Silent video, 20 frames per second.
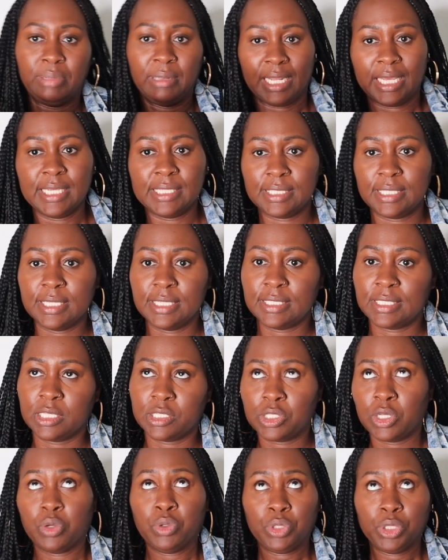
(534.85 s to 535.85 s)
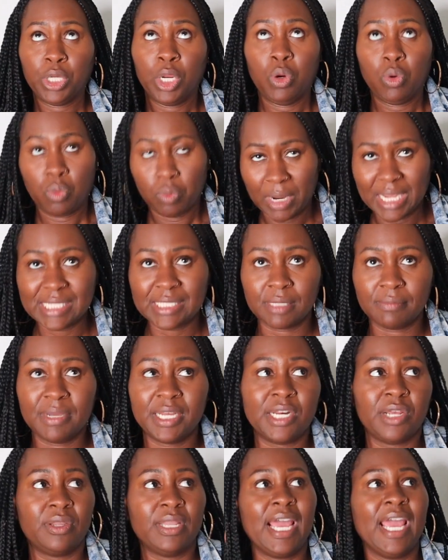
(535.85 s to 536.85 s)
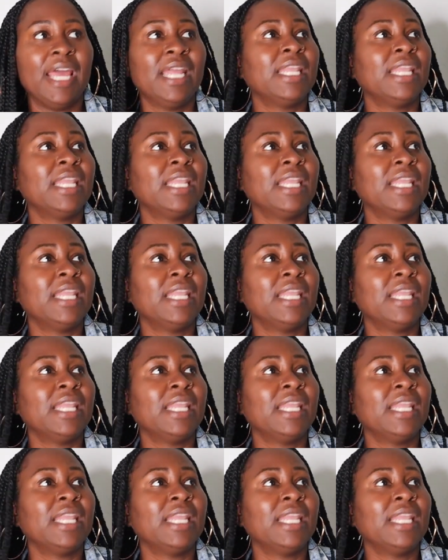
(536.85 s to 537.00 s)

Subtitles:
places. And so, wasted money on that.